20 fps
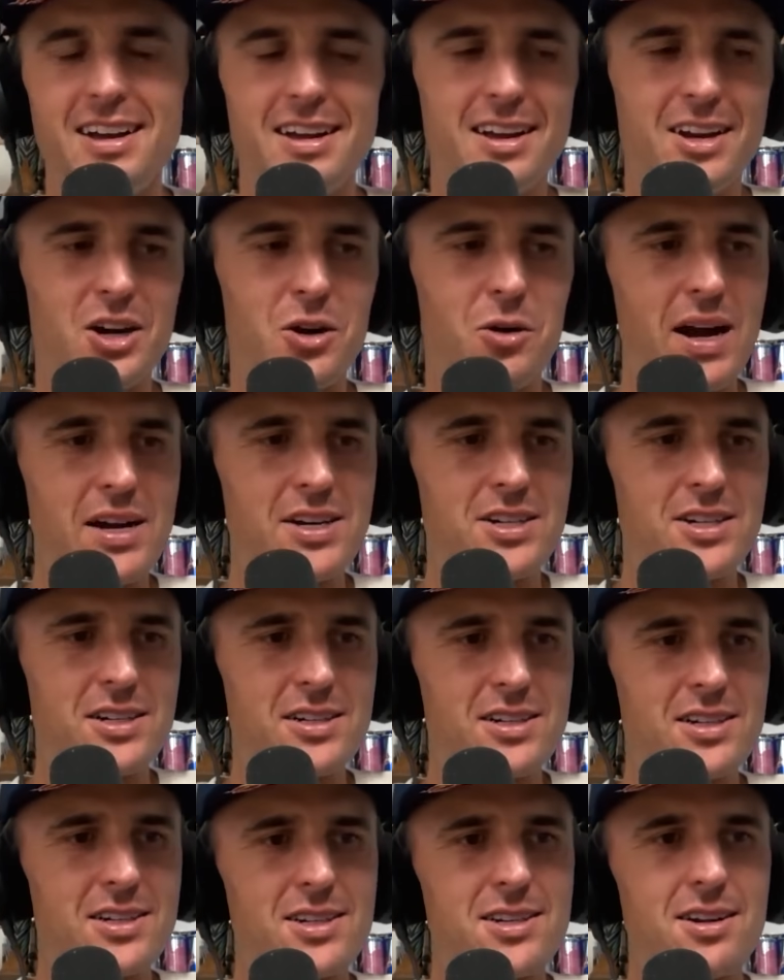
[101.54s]

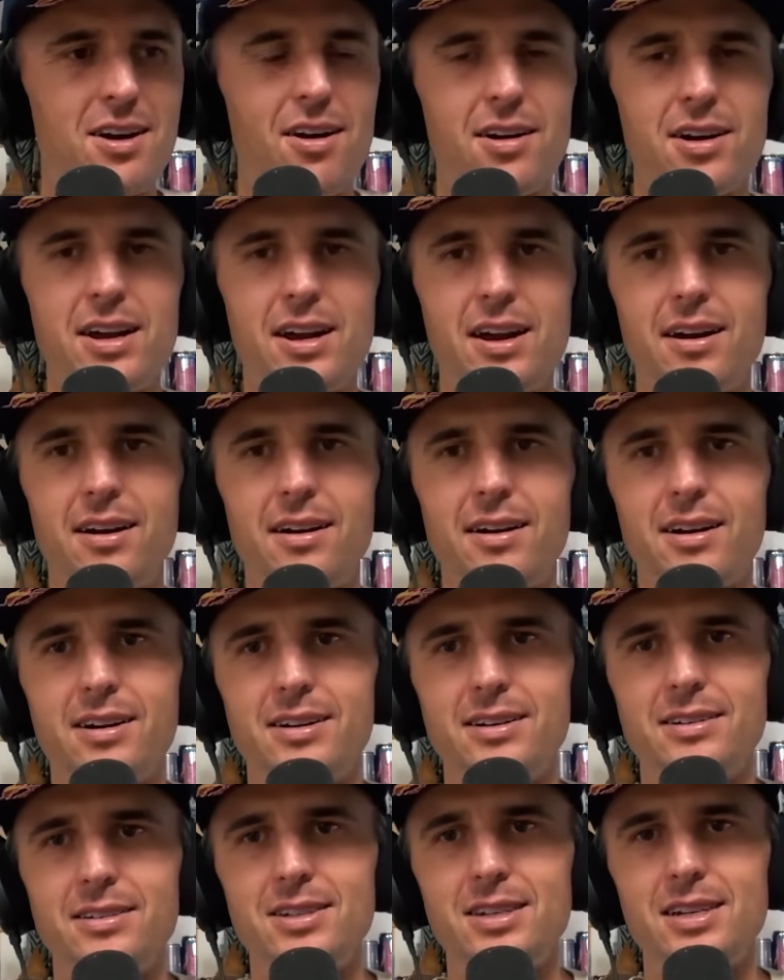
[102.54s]
question to start here.
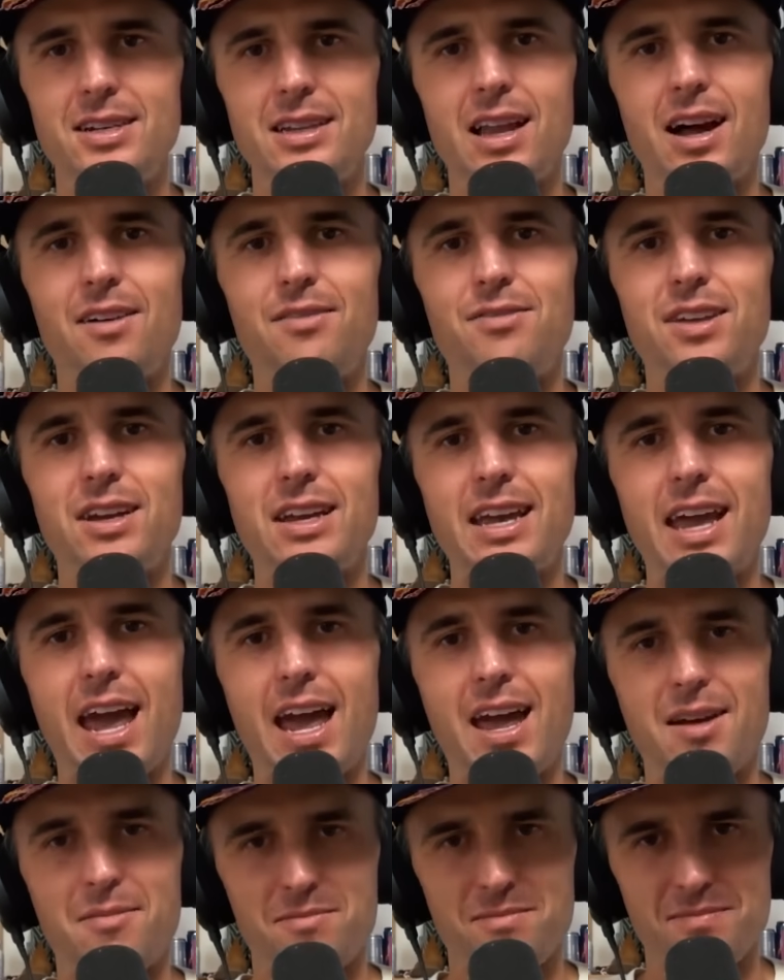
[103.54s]
Do you love the
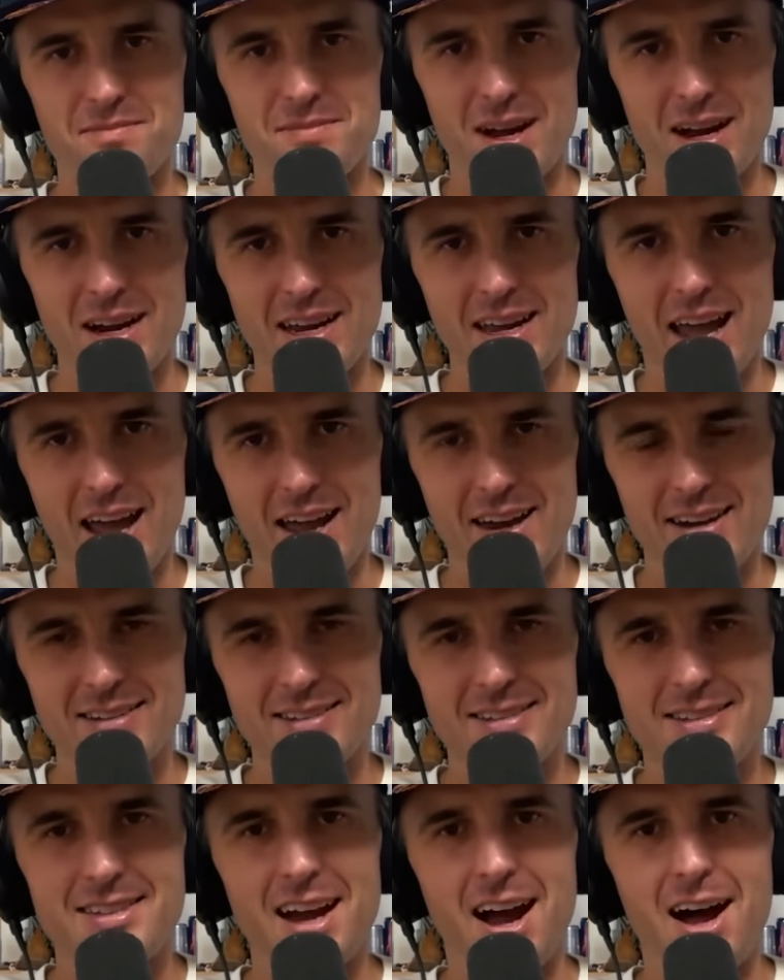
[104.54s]
game
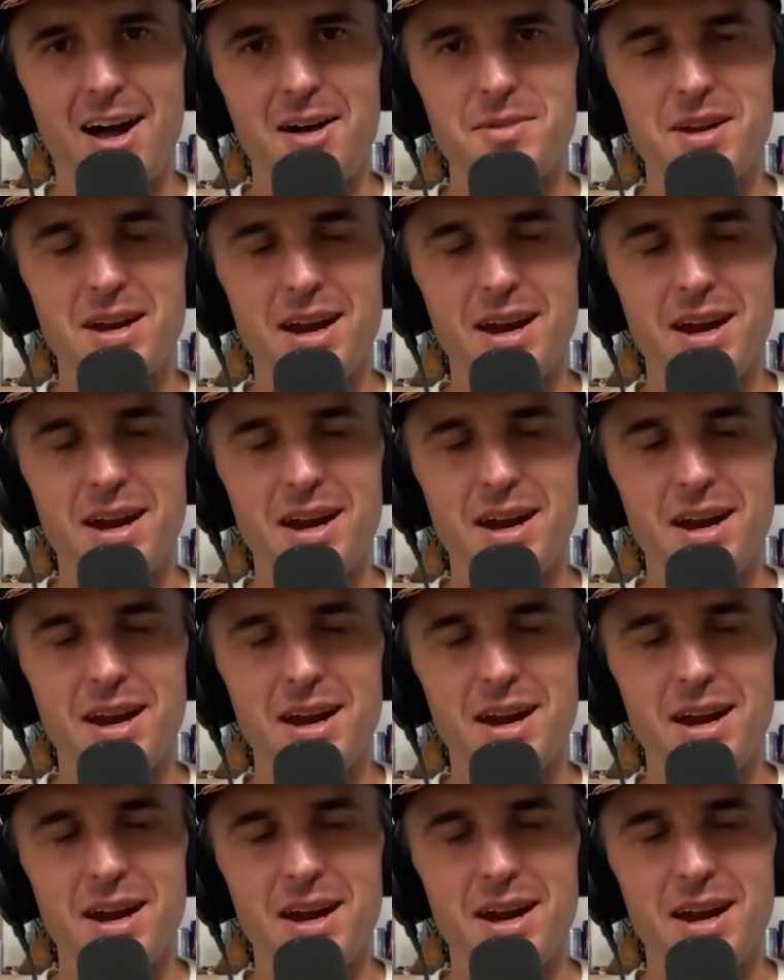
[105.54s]
again, Tom?